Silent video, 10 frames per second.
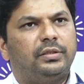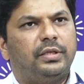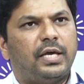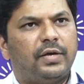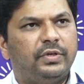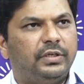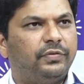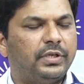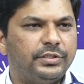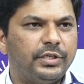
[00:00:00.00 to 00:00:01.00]
they have a
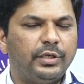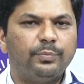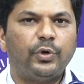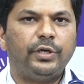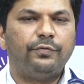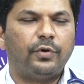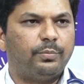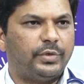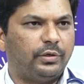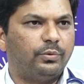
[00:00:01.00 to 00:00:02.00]
differentiating point
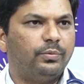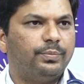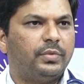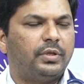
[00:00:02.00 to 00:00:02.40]
from dengue.